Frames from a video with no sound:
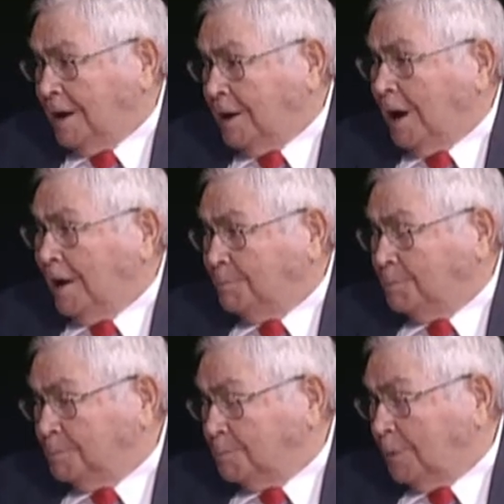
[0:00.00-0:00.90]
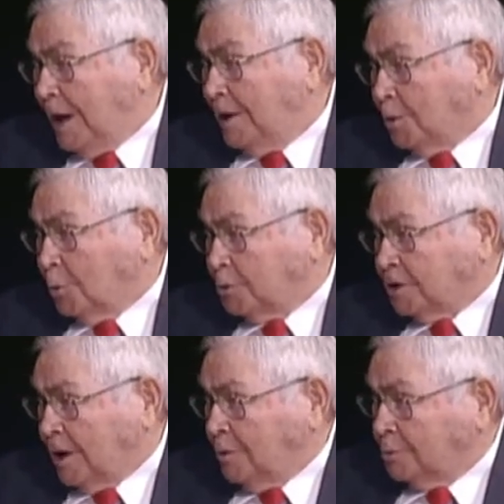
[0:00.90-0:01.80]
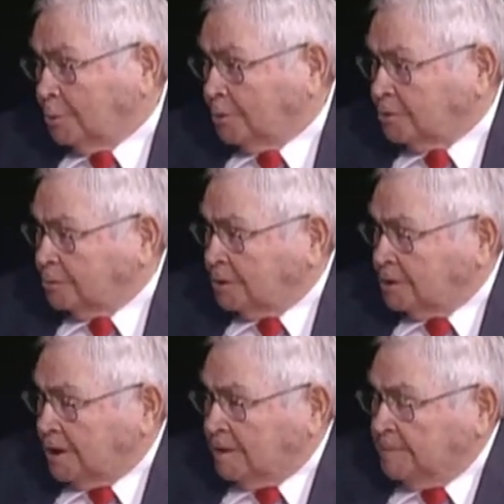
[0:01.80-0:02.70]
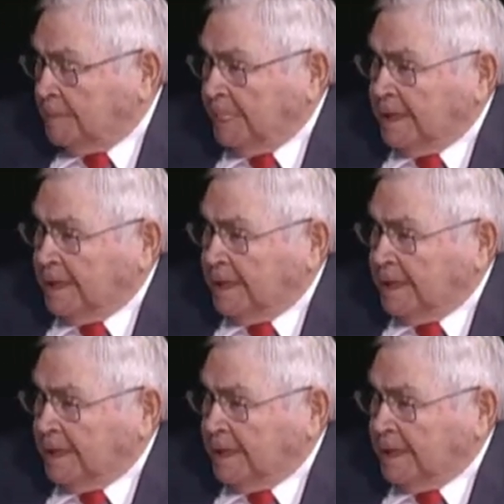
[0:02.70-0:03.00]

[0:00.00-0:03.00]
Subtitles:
I had horses. I owned horses one time. Mm-hmm.